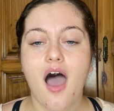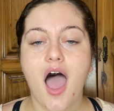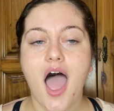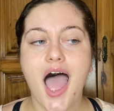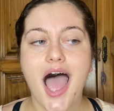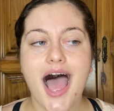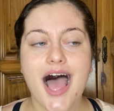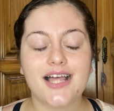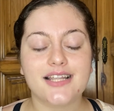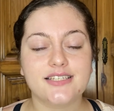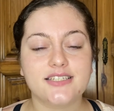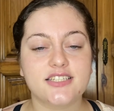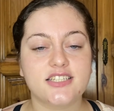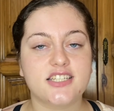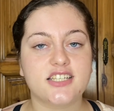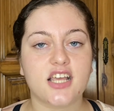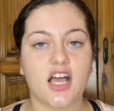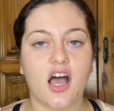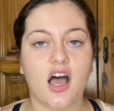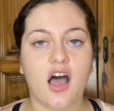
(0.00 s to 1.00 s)

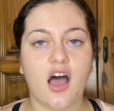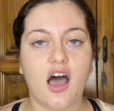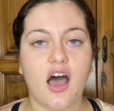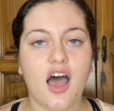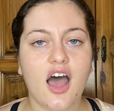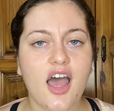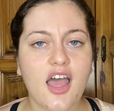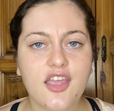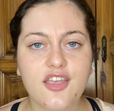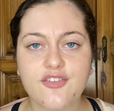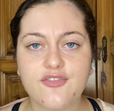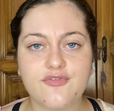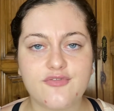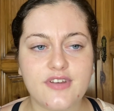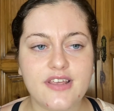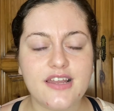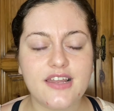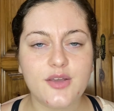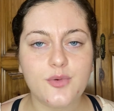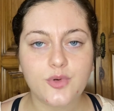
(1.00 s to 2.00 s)
And I
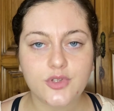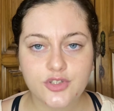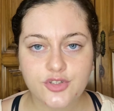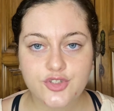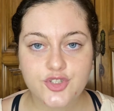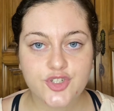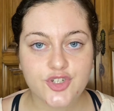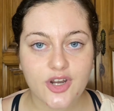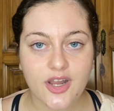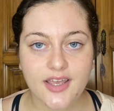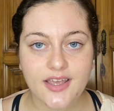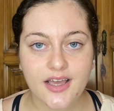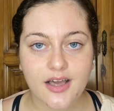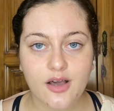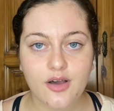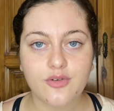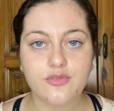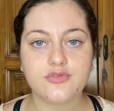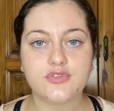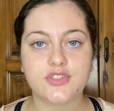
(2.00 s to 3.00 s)
really want to try
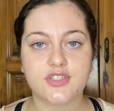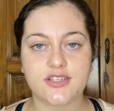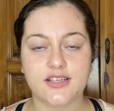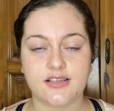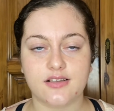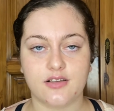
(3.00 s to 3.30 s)
out